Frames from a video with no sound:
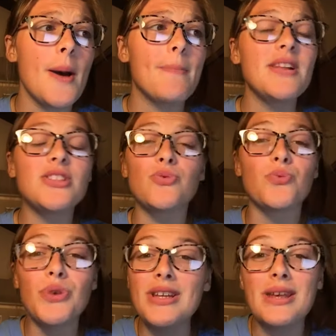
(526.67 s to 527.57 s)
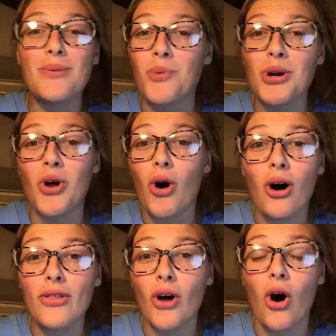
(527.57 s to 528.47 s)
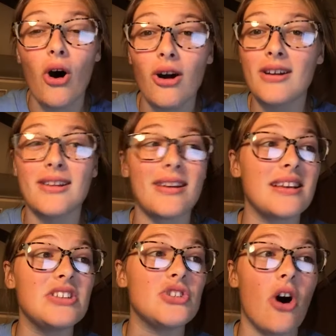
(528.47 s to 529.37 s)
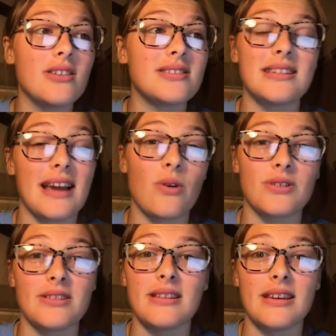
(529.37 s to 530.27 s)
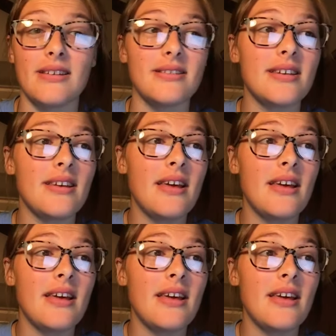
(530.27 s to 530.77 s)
but it's really worth all the hard and exhausting hours in the end.